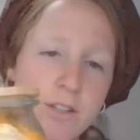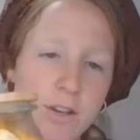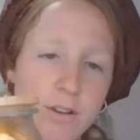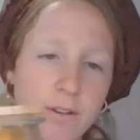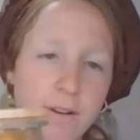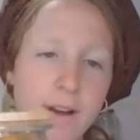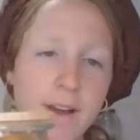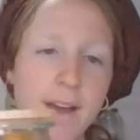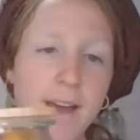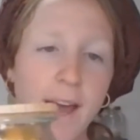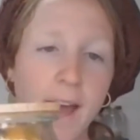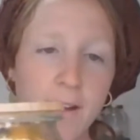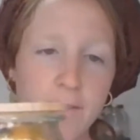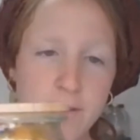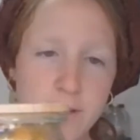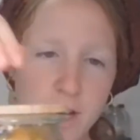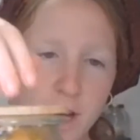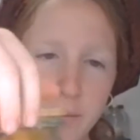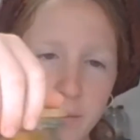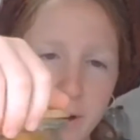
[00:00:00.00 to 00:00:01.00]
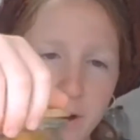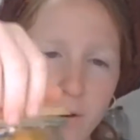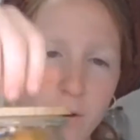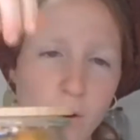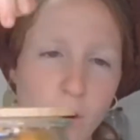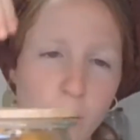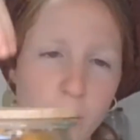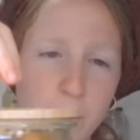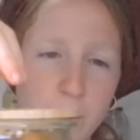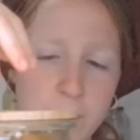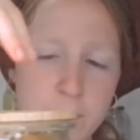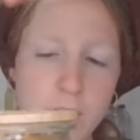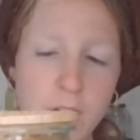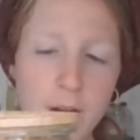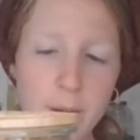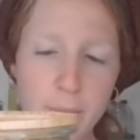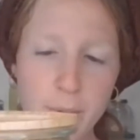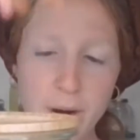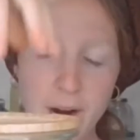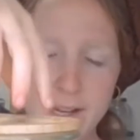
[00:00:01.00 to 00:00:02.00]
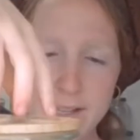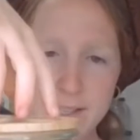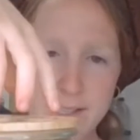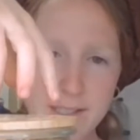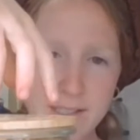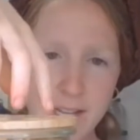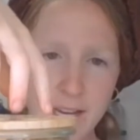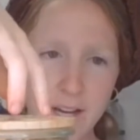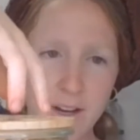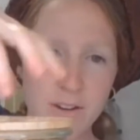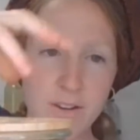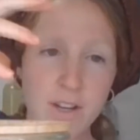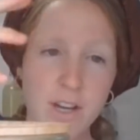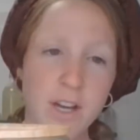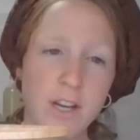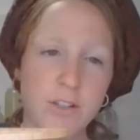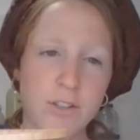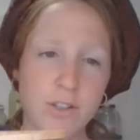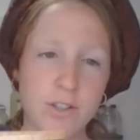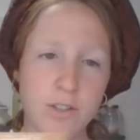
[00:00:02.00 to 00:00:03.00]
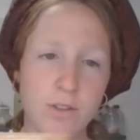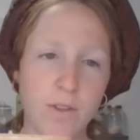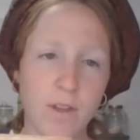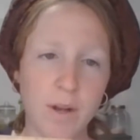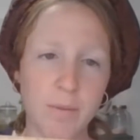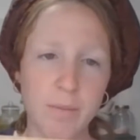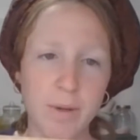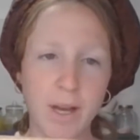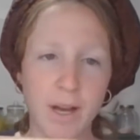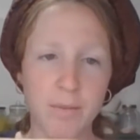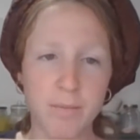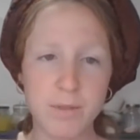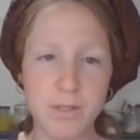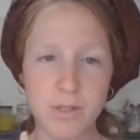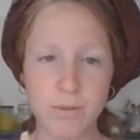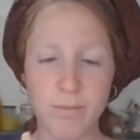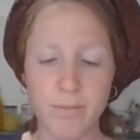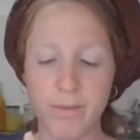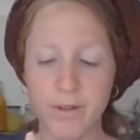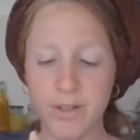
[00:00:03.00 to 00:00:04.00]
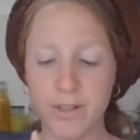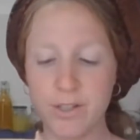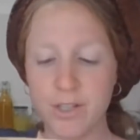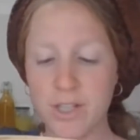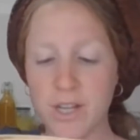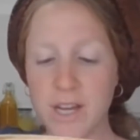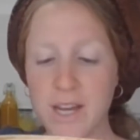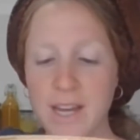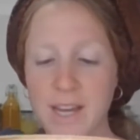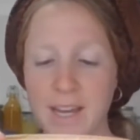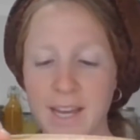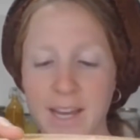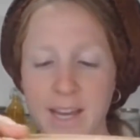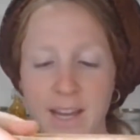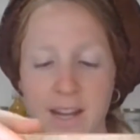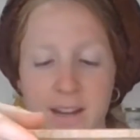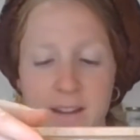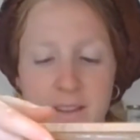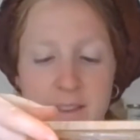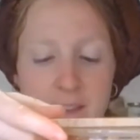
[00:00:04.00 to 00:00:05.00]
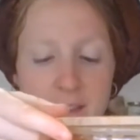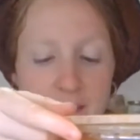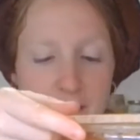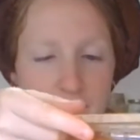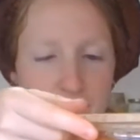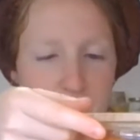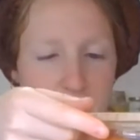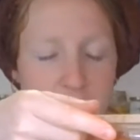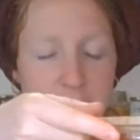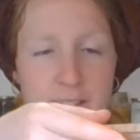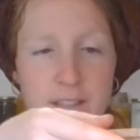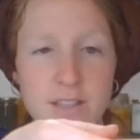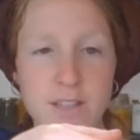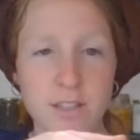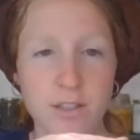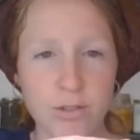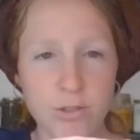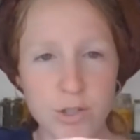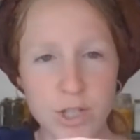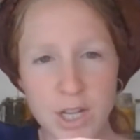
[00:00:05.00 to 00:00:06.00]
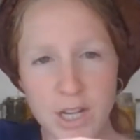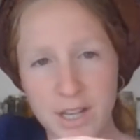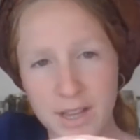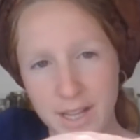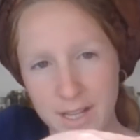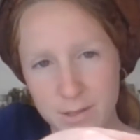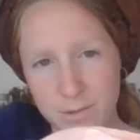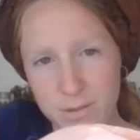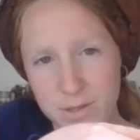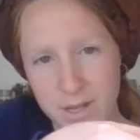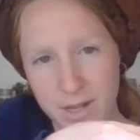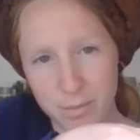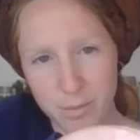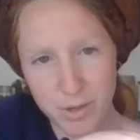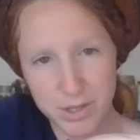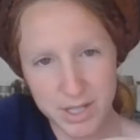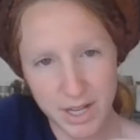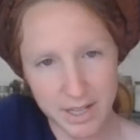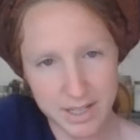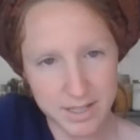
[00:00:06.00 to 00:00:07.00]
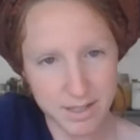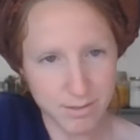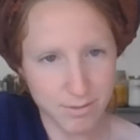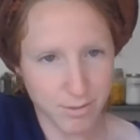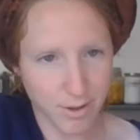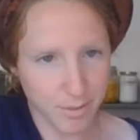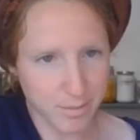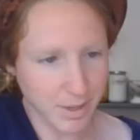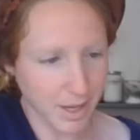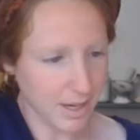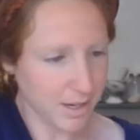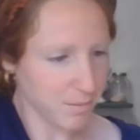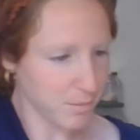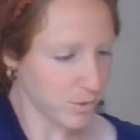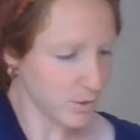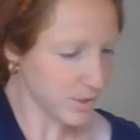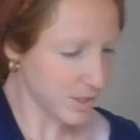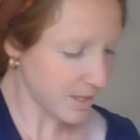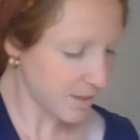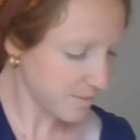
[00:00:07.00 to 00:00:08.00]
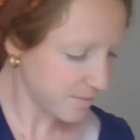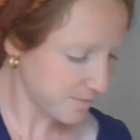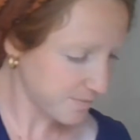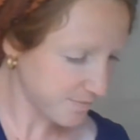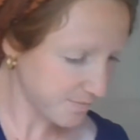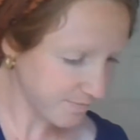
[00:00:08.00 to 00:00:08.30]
so every time I go to open the jar, I press it down just so that it becomes submerged in the solution, and that's what's going to protect it from getting moldy.